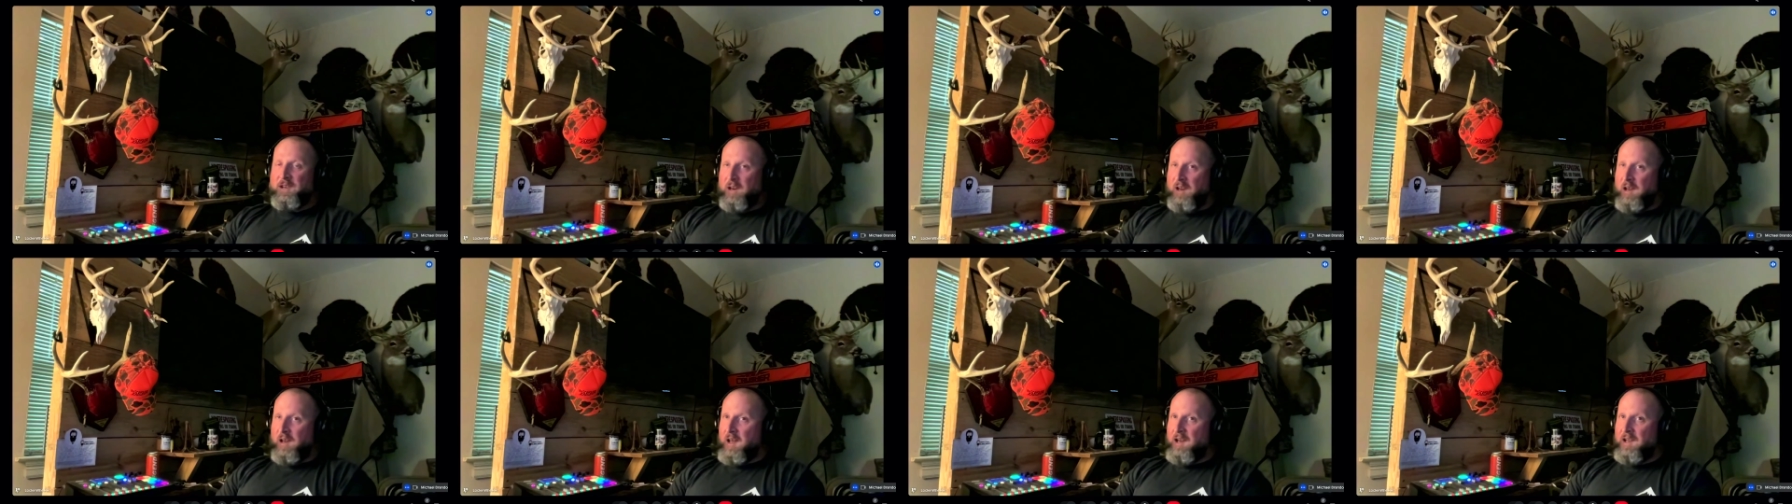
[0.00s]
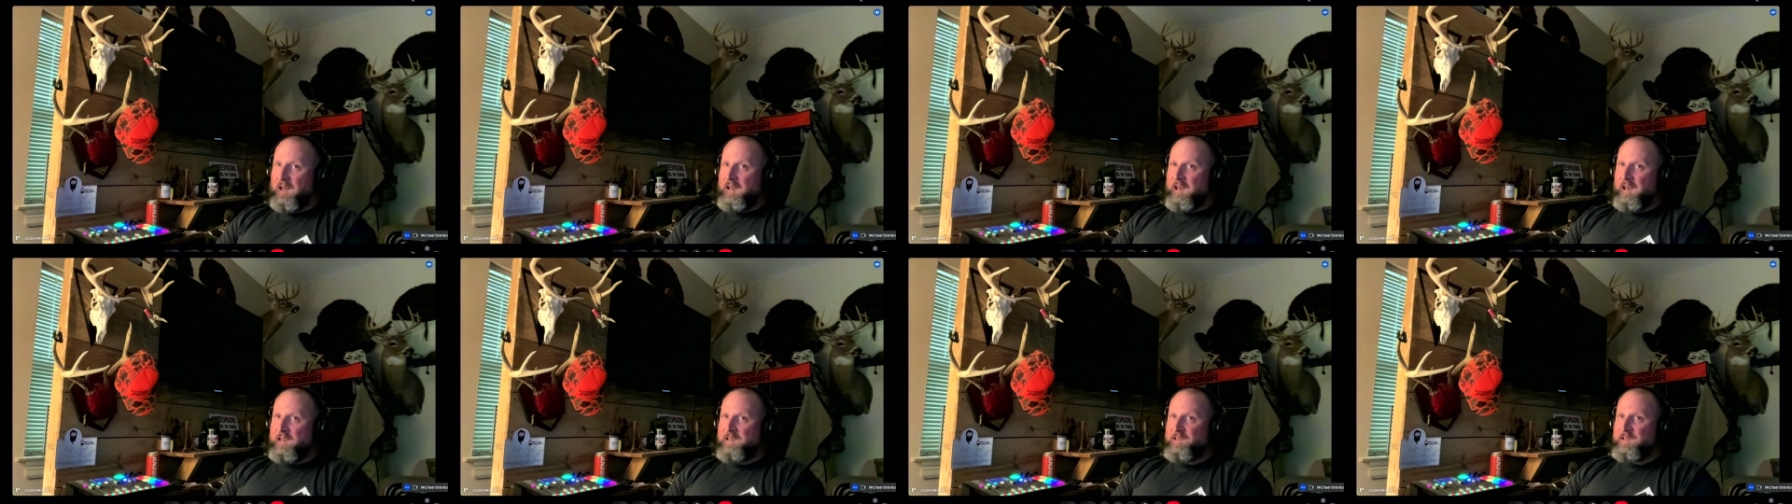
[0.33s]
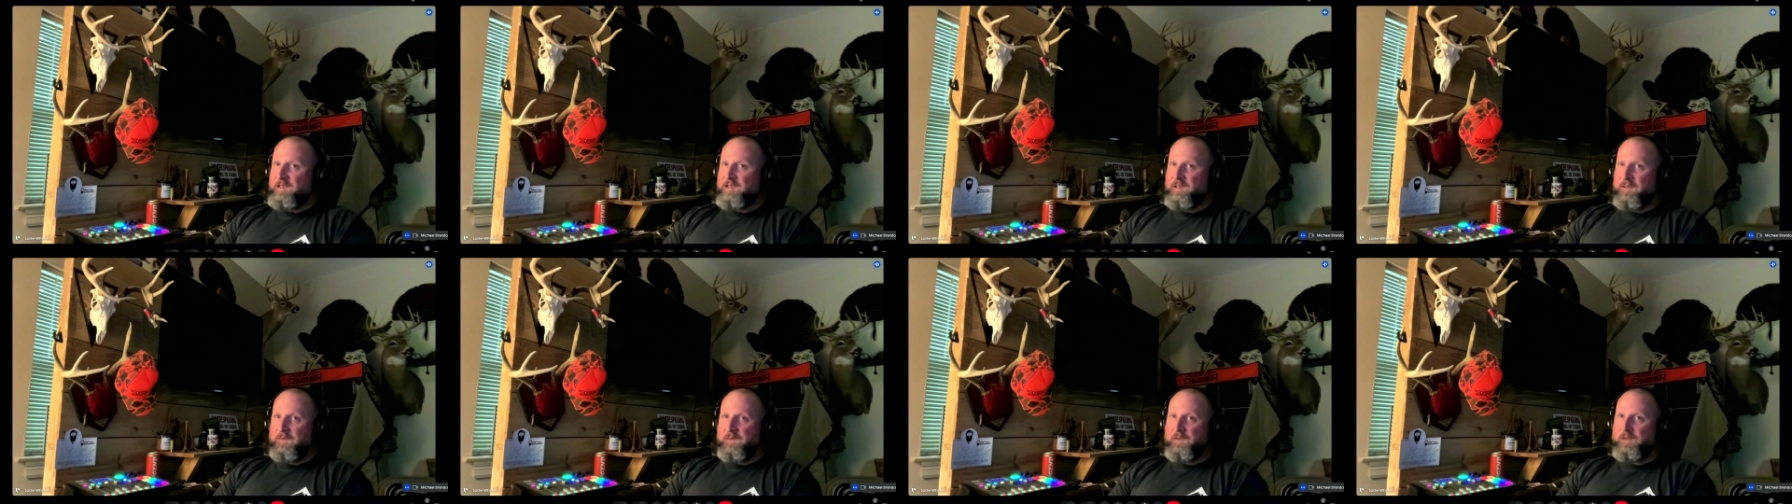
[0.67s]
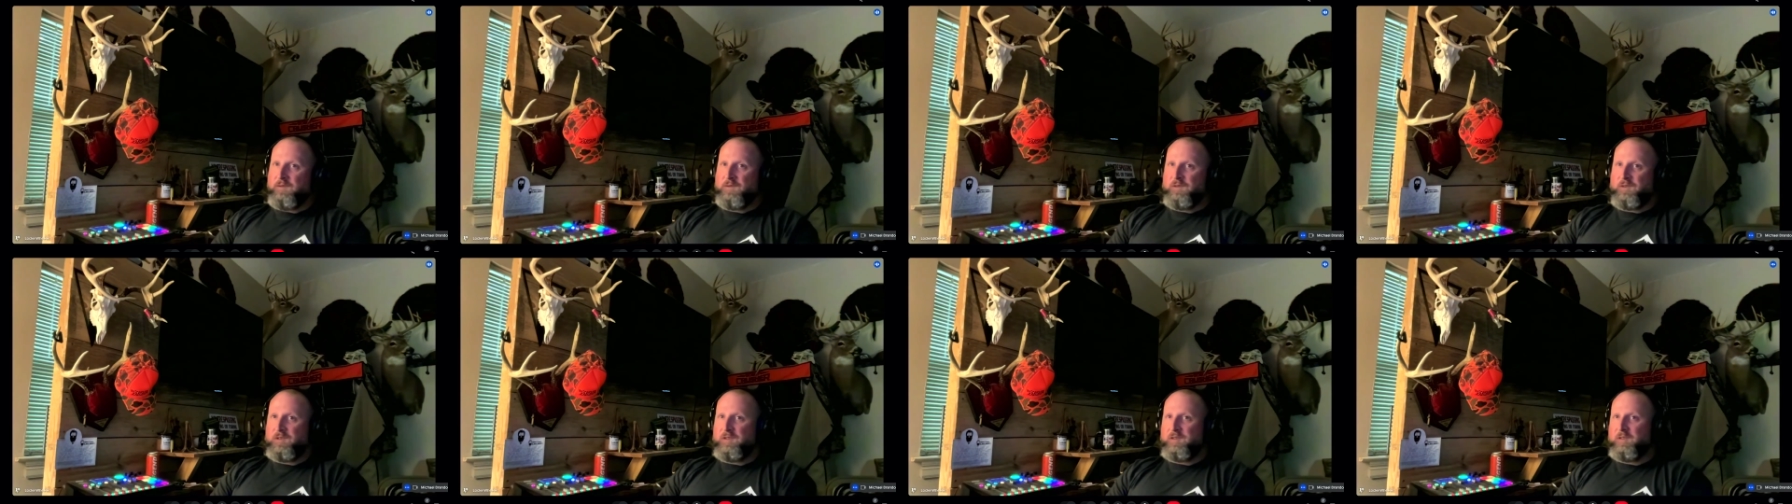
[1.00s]
in a lot of cases. If
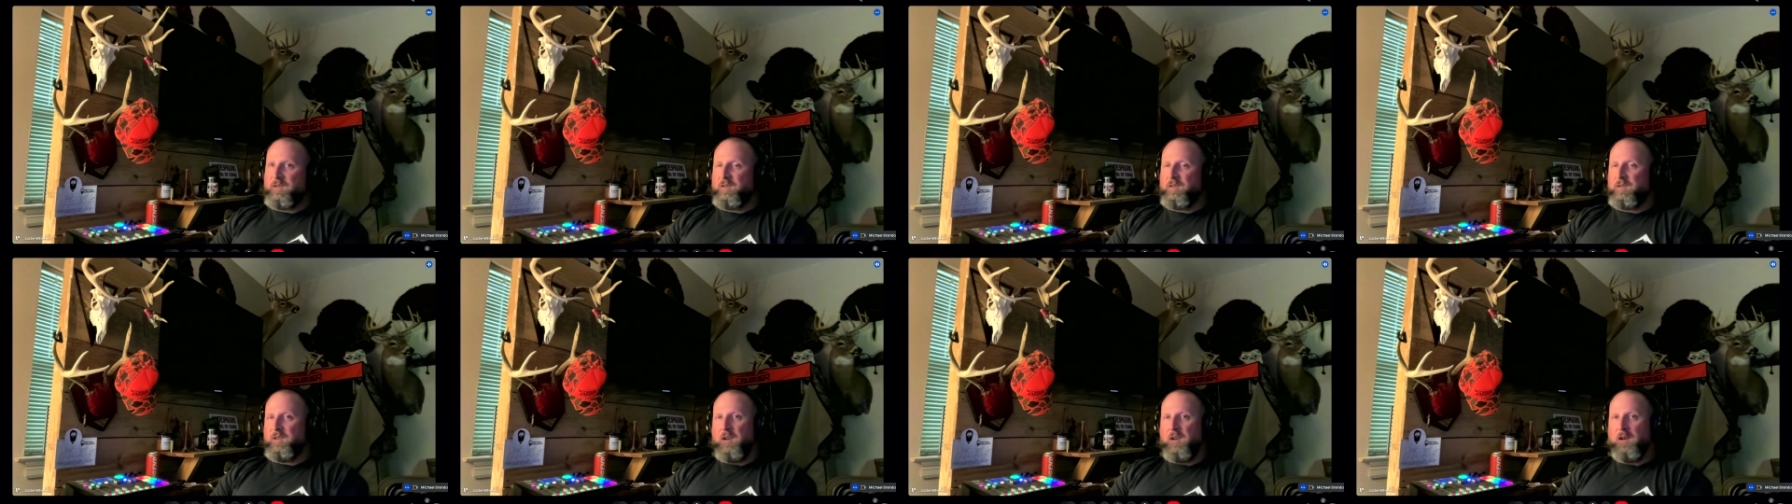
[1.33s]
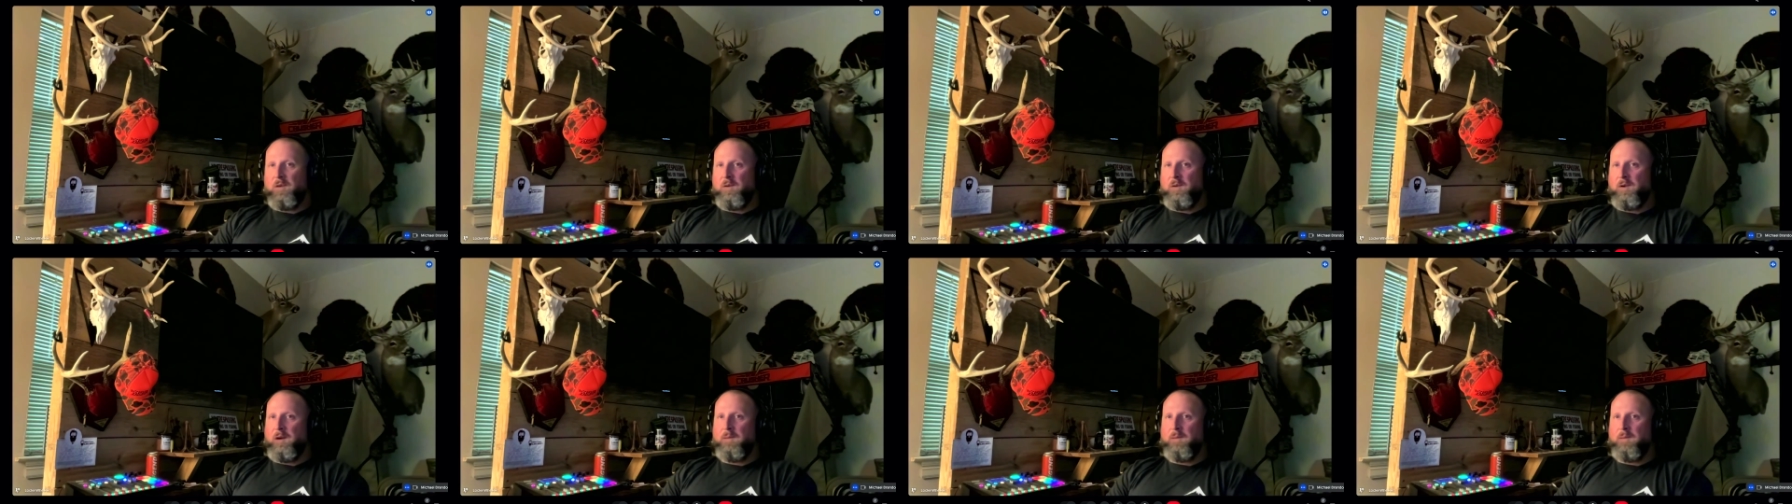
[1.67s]
you just, you